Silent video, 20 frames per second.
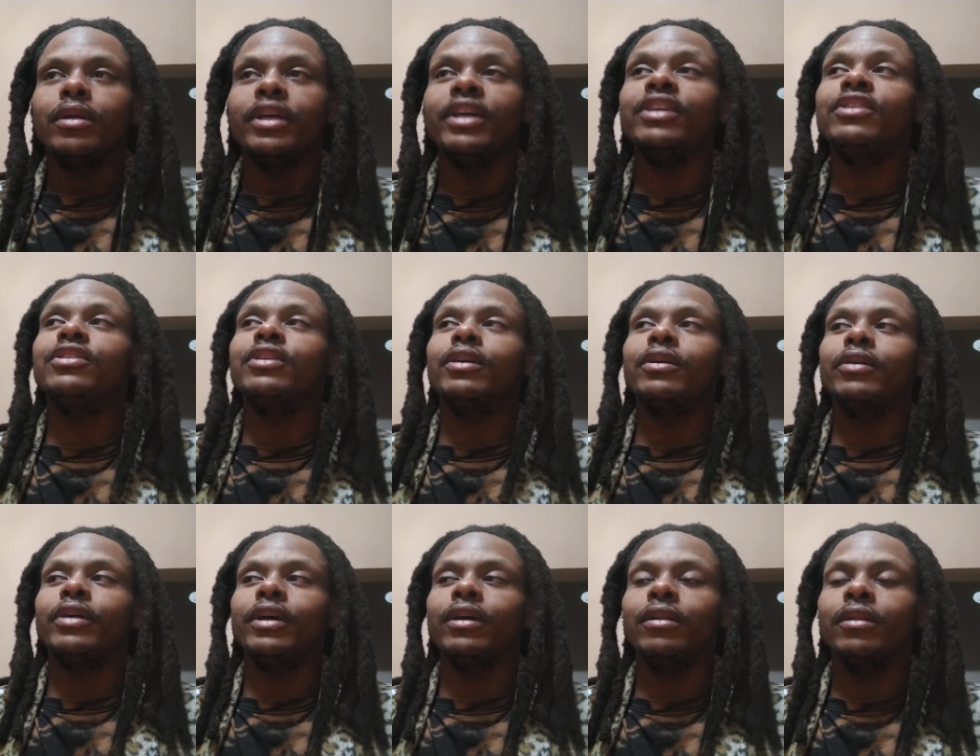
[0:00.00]
he
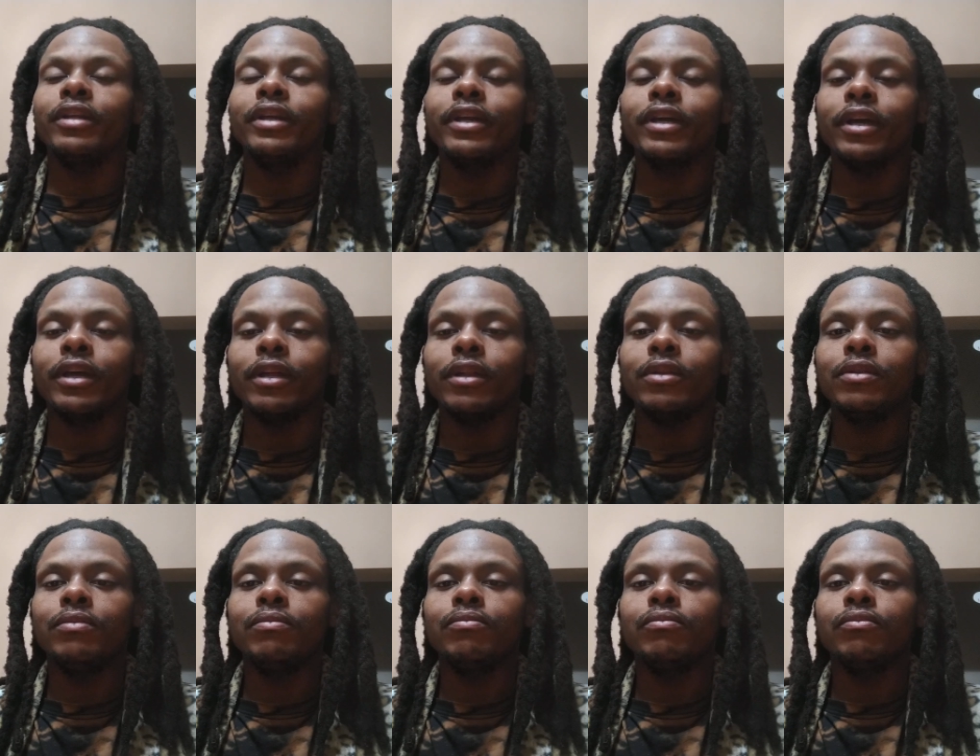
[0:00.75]
single handedly
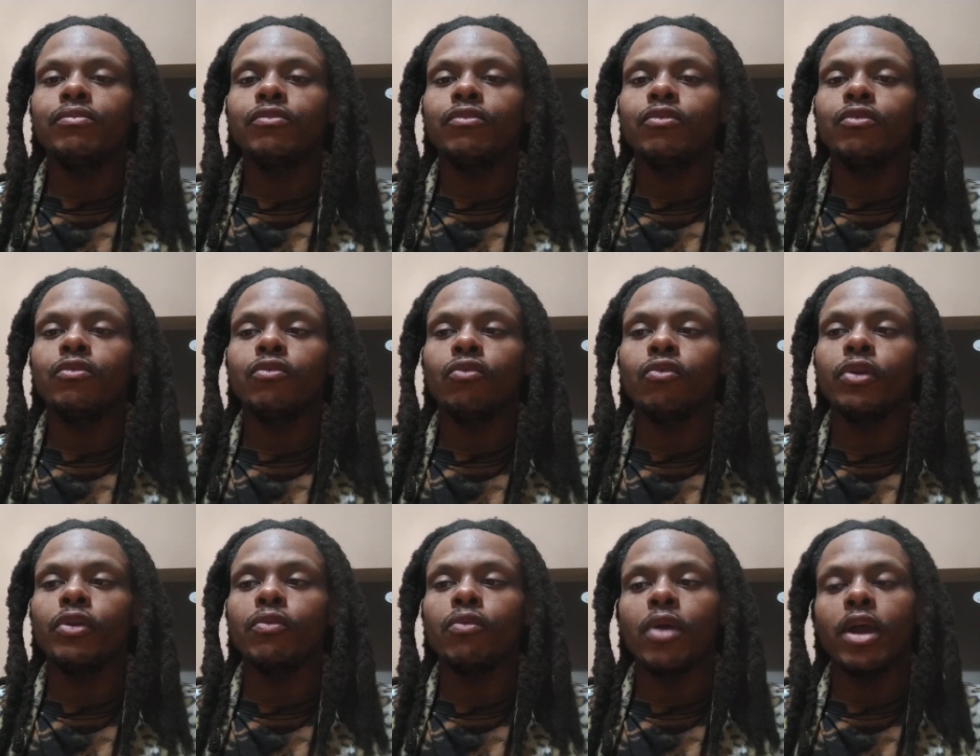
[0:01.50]
can
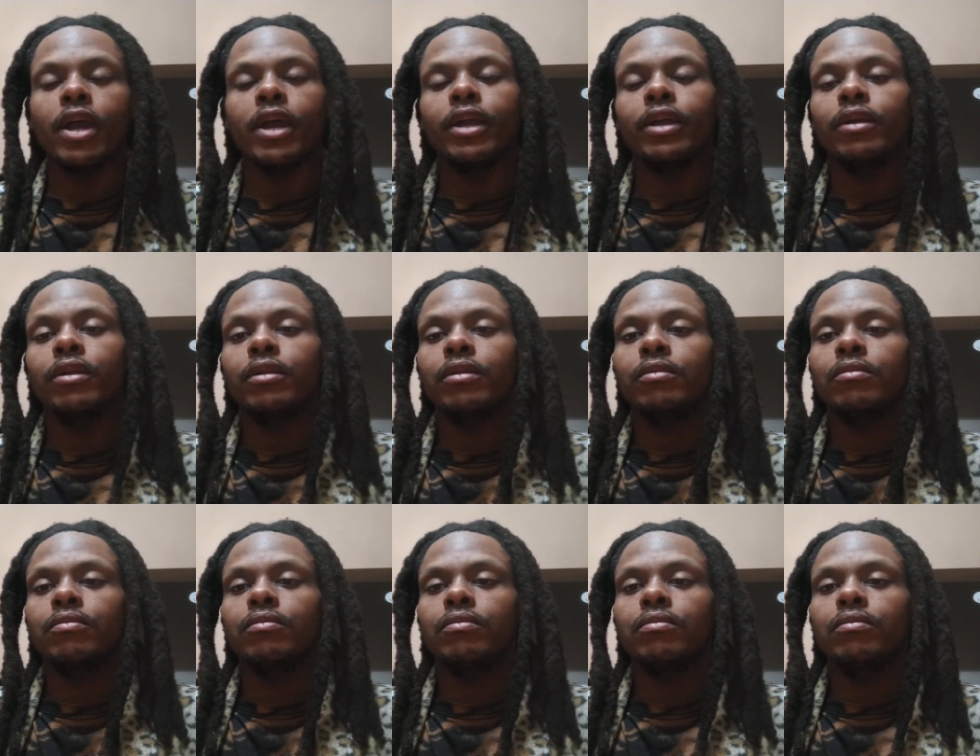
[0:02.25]
rewrite
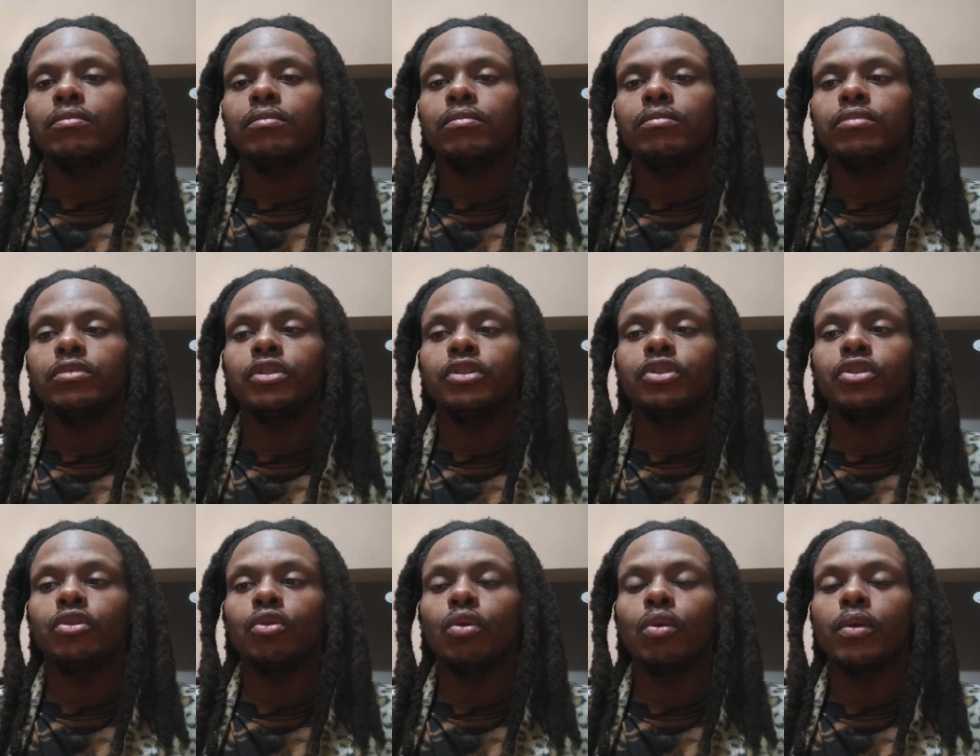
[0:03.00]
the
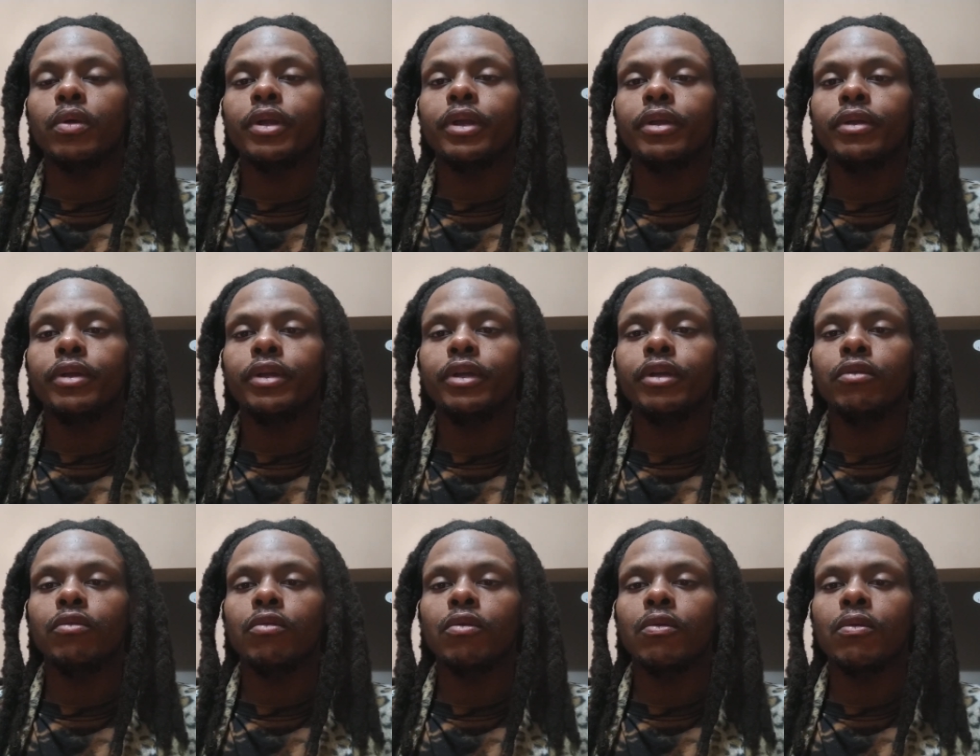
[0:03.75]
story. He
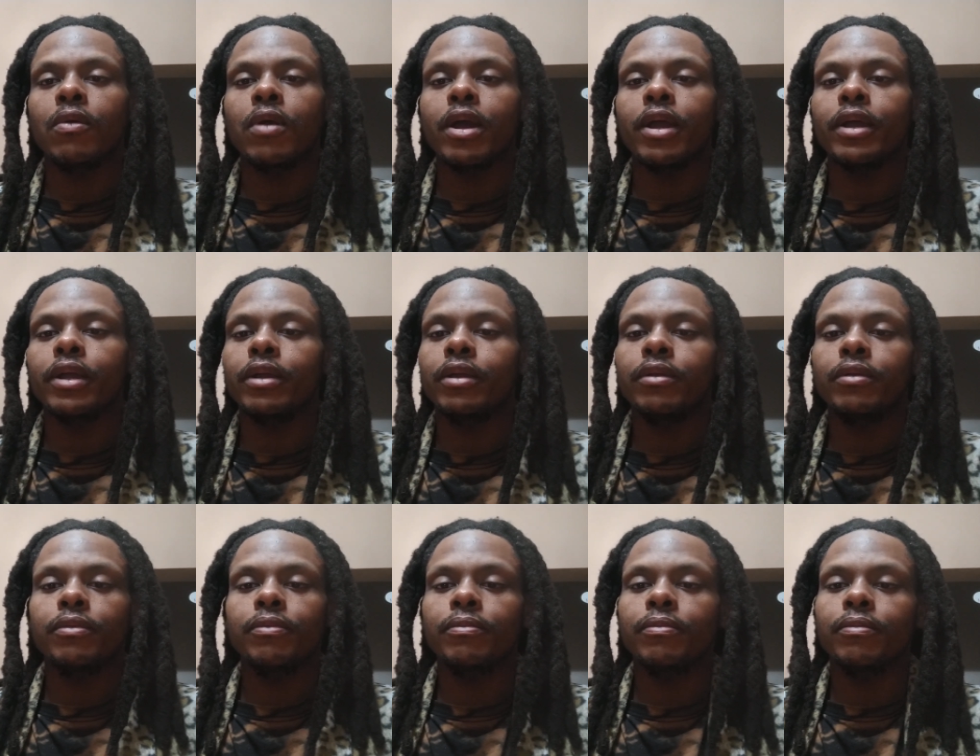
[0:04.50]
can rewrite
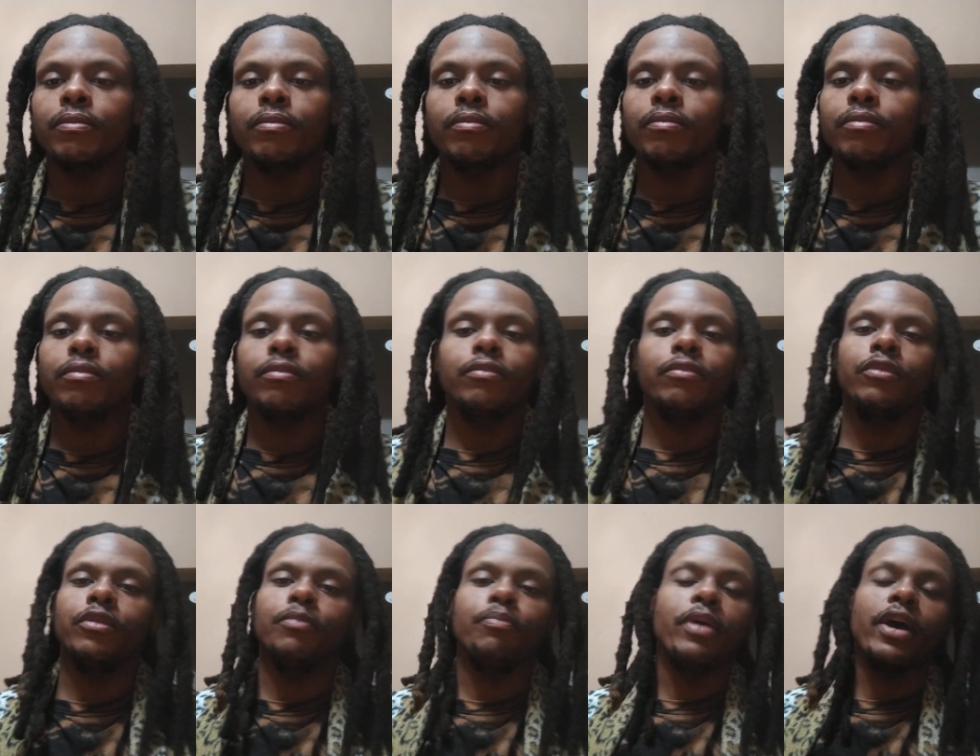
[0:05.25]

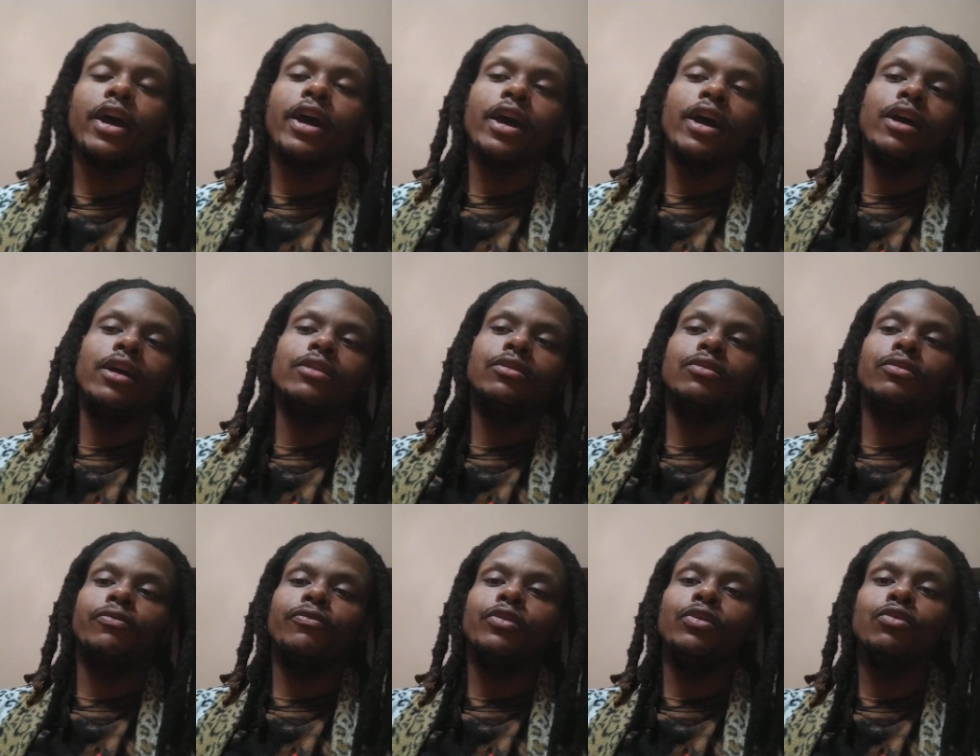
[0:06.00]
the
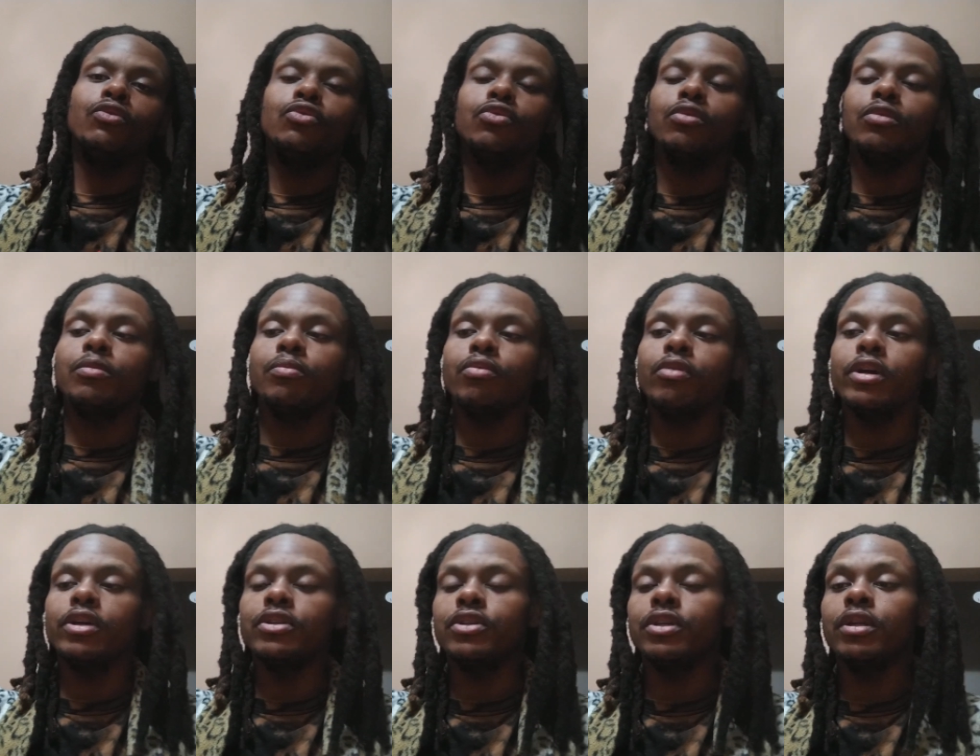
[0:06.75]
past, the future, the
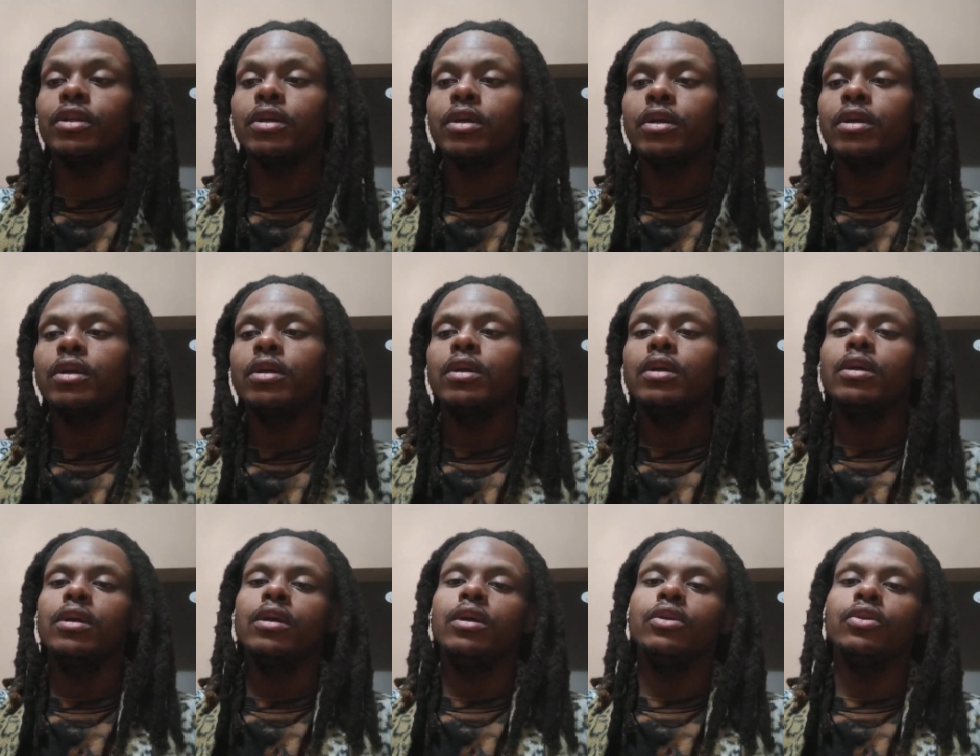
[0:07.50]
present,
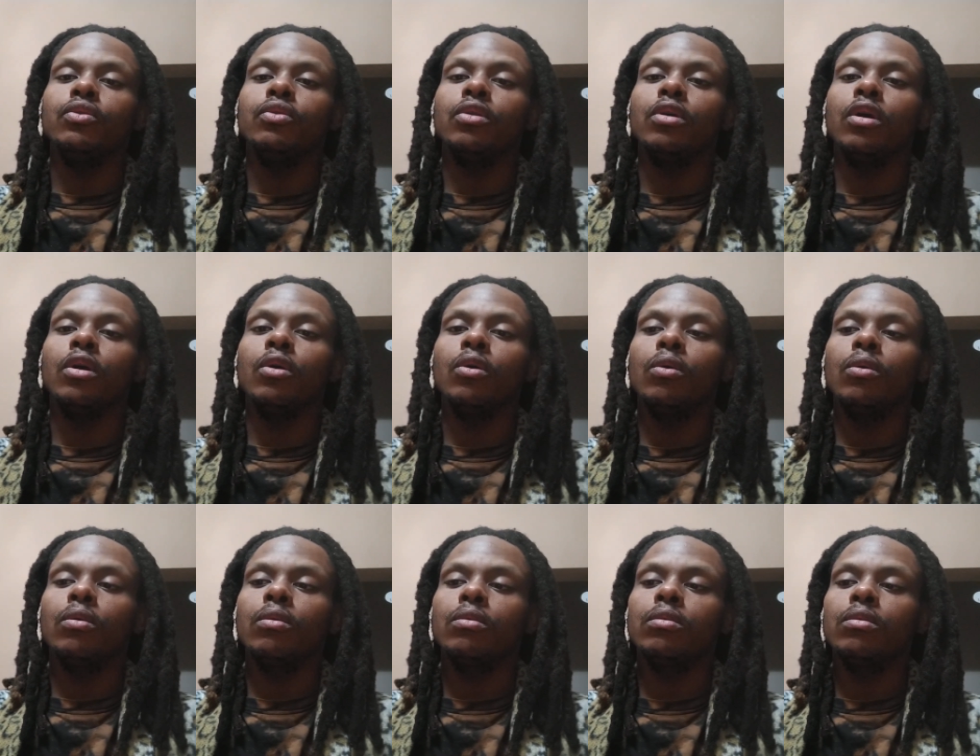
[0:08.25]
you
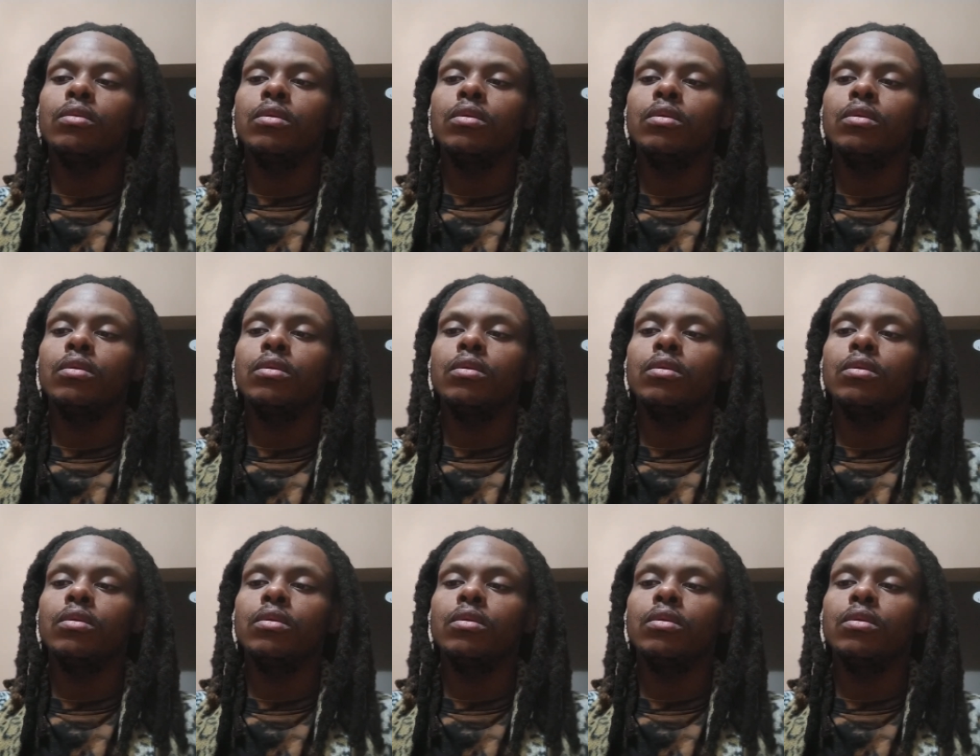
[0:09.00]
know,